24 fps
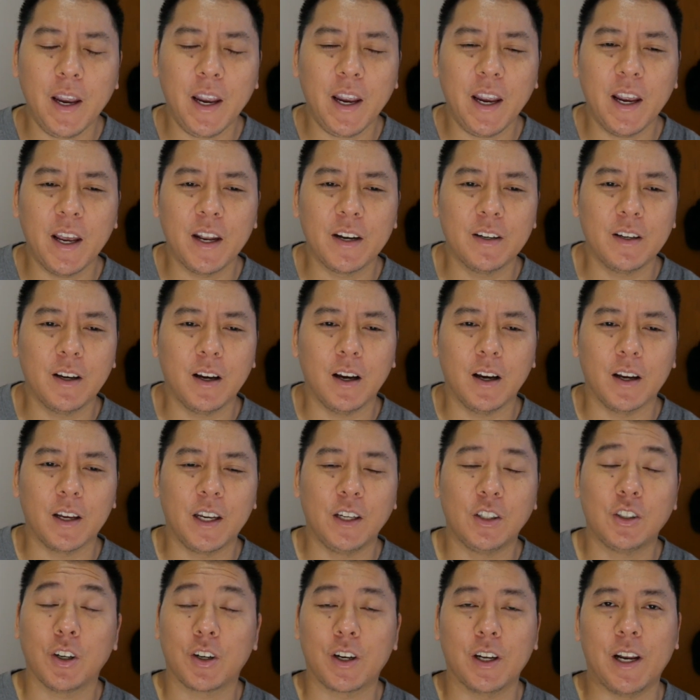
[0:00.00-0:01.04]
And
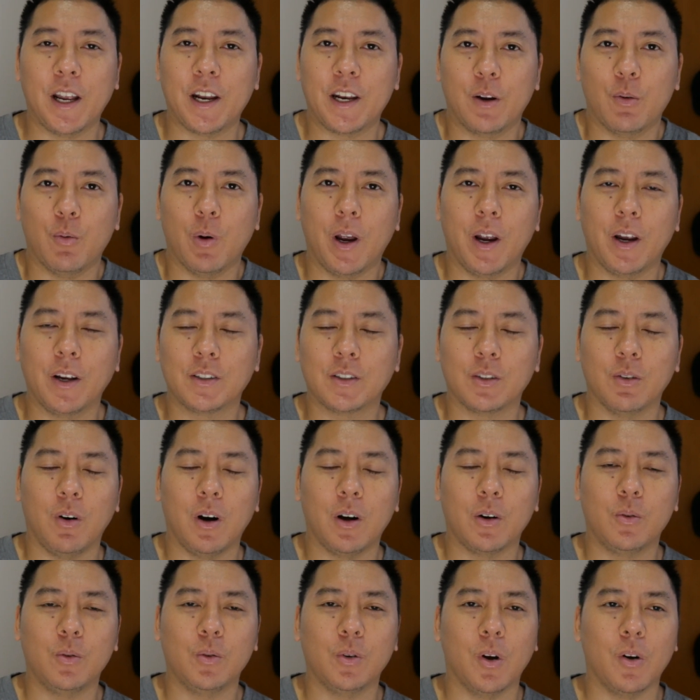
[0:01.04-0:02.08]
he took it anyway,
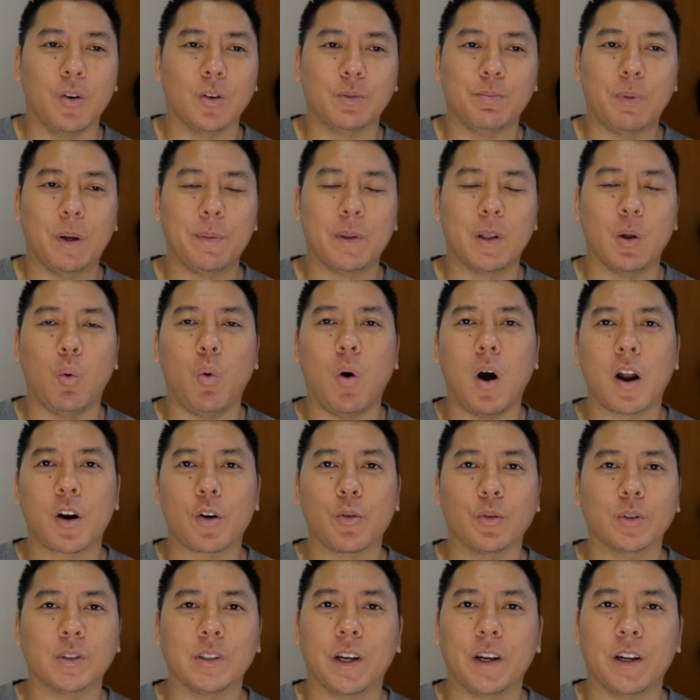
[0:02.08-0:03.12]
so who knows? Maybe the water
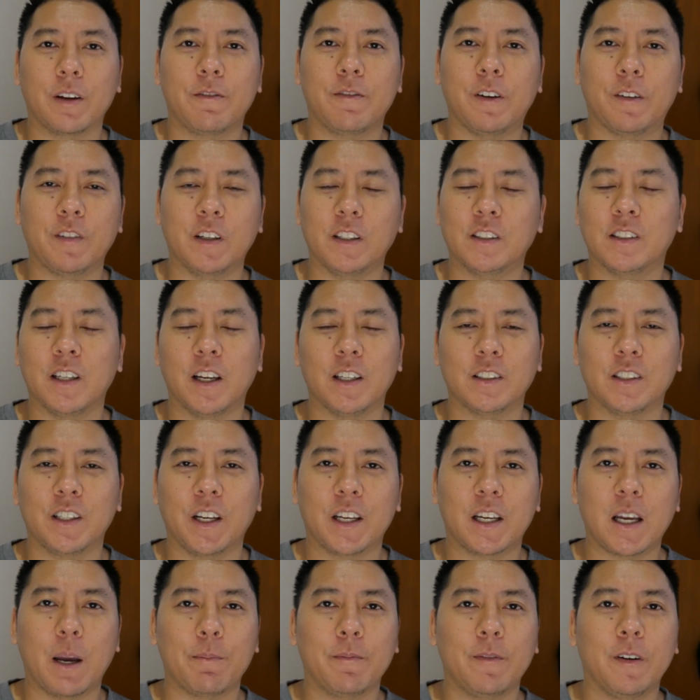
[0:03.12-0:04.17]
was like 50 cents and
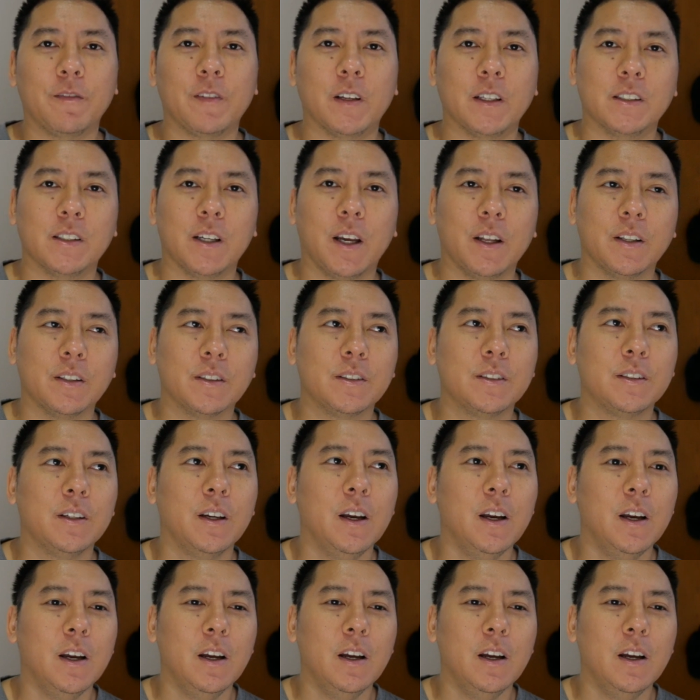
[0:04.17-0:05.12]
he kept 50 cents.